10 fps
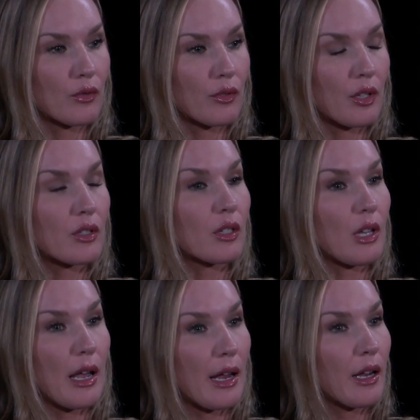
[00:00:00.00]
the
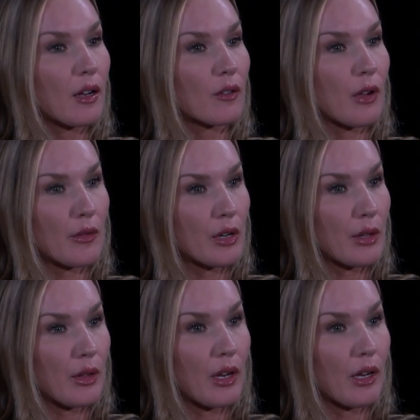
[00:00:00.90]
delay of
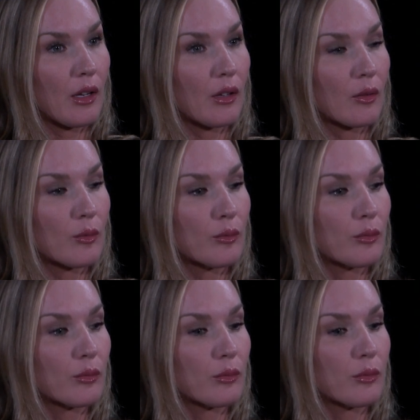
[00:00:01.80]
everything,
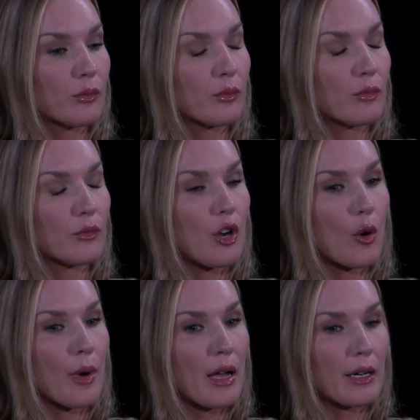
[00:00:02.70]

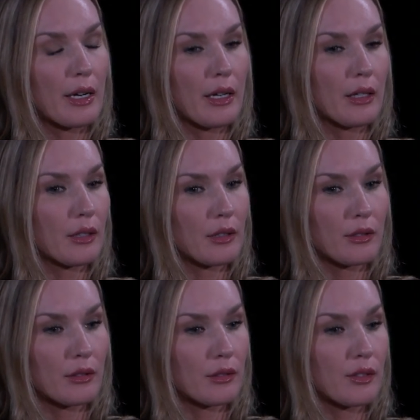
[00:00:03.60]
nobody
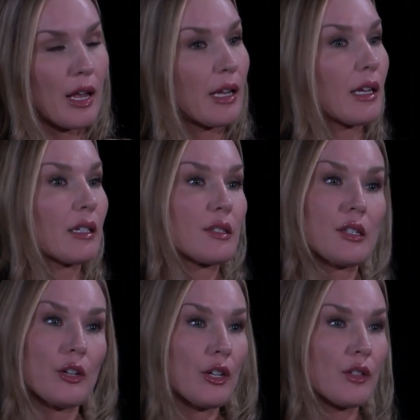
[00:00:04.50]
taking it
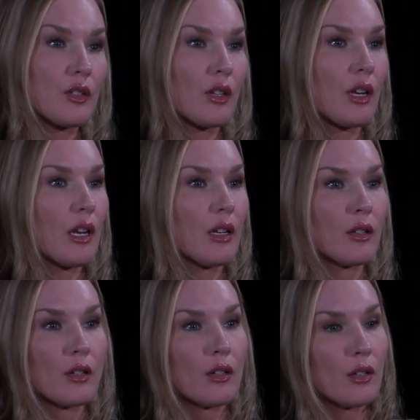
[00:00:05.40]

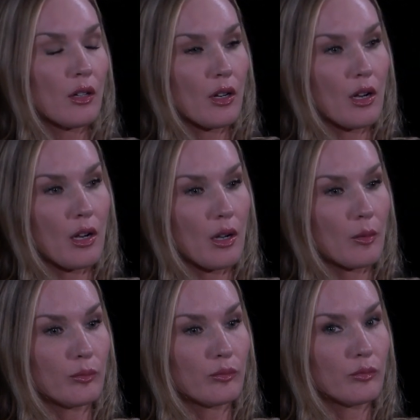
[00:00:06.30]
seriously,
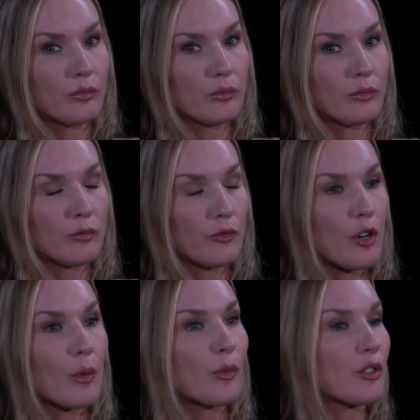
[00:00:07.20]
from
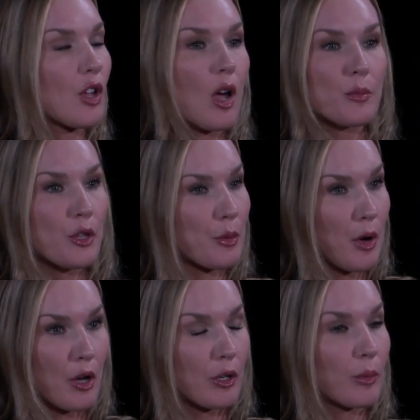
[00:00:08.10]
the top to the
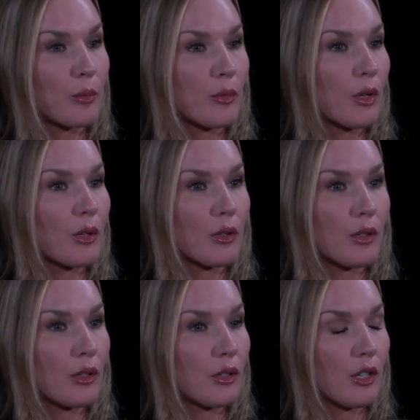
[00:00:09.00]
bottom,
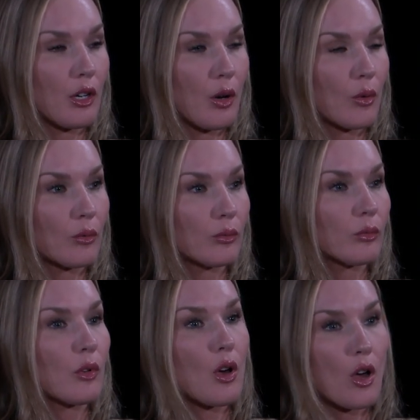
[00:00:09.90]
you know,
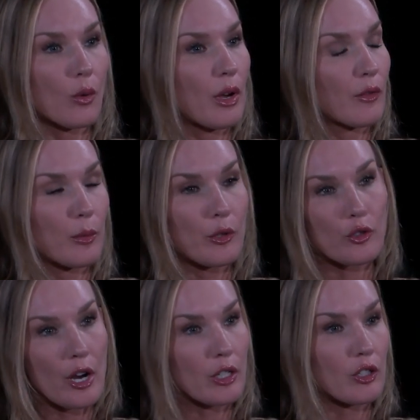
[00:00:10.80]
all the way from the
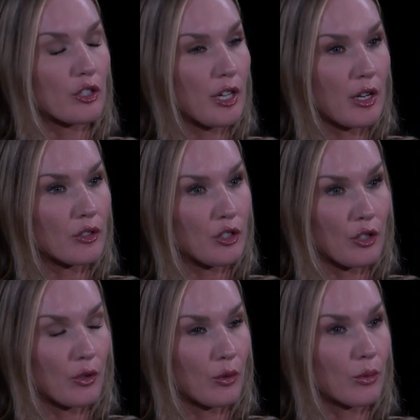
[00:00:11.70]
directors down
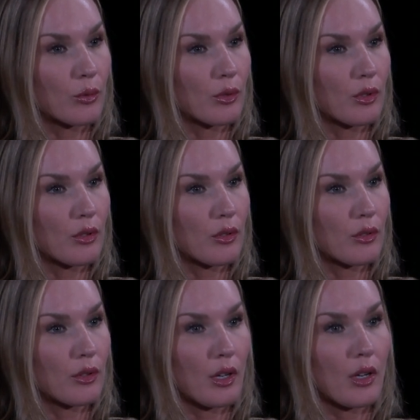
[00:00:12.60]
to
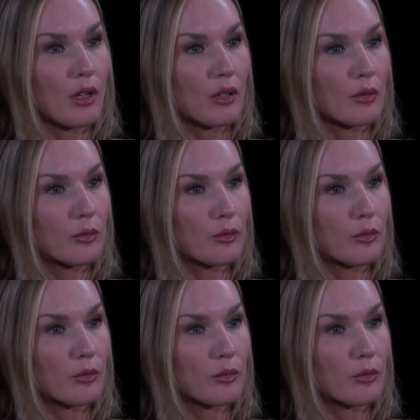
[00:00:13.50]
the